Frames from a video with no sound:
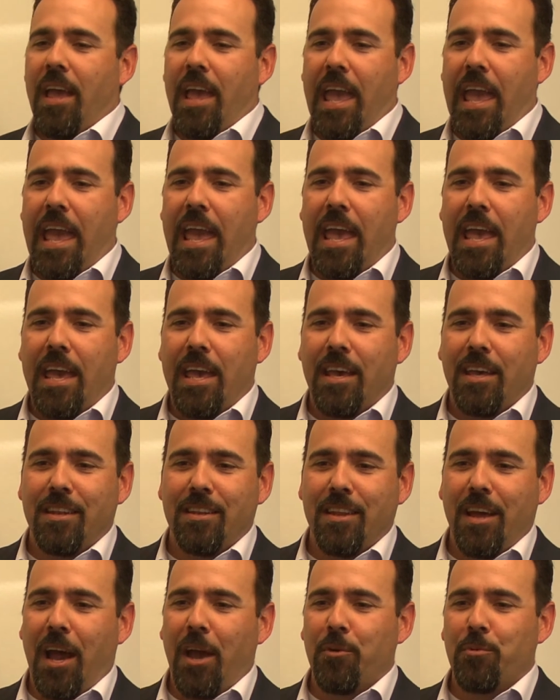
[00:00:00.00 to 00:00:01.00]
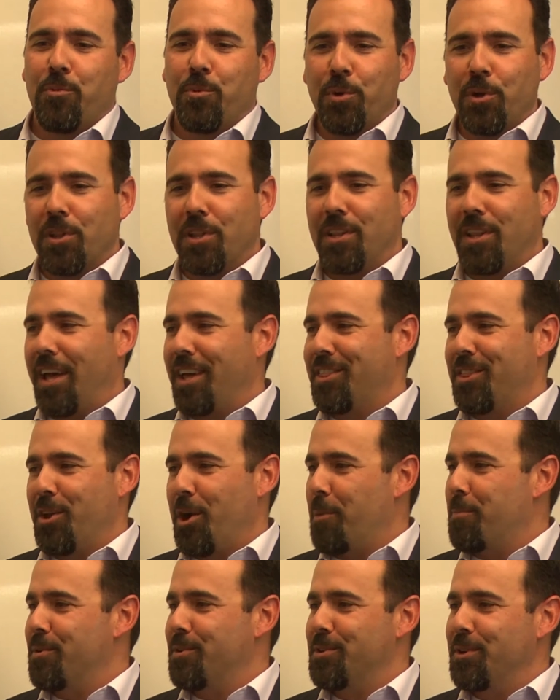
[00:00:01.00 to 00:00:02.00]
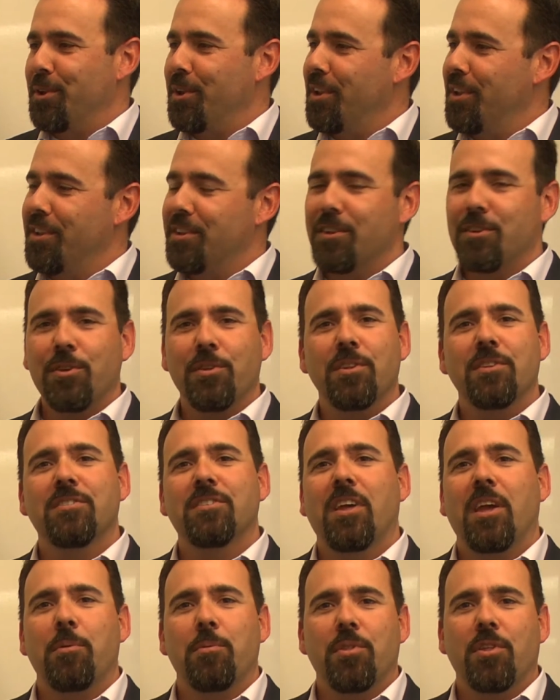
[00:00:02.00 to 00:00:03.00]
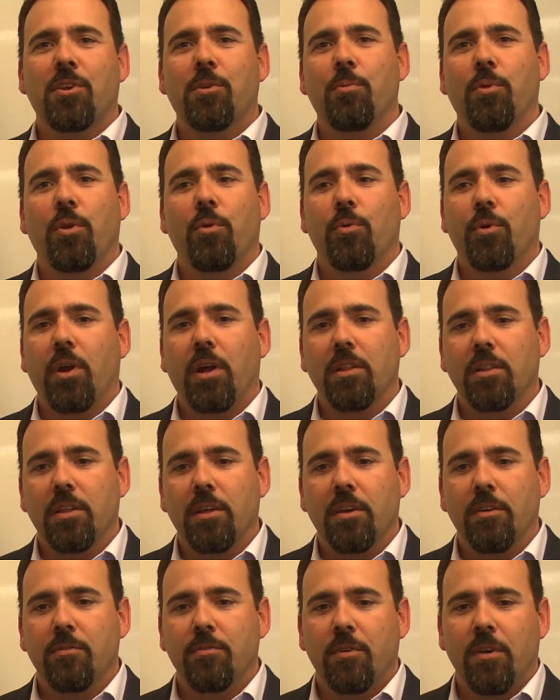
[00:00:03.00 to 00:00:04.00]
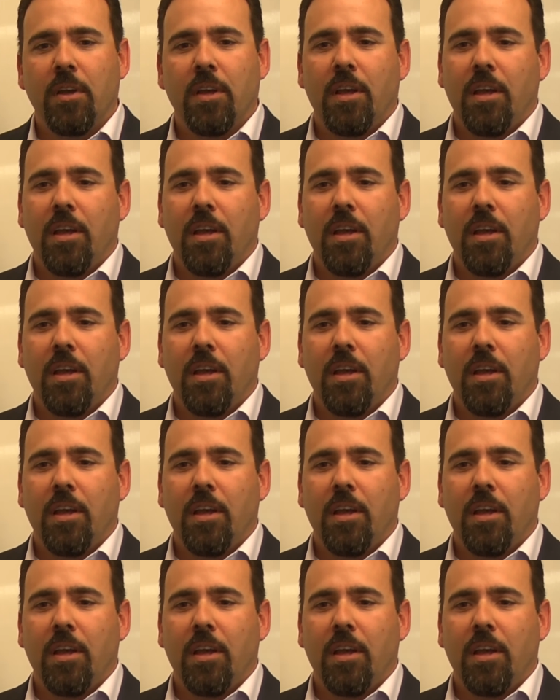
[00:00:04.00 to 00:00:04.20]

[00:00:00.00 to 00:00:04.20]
and I'd really like the opportunity to do the same in the community where I live.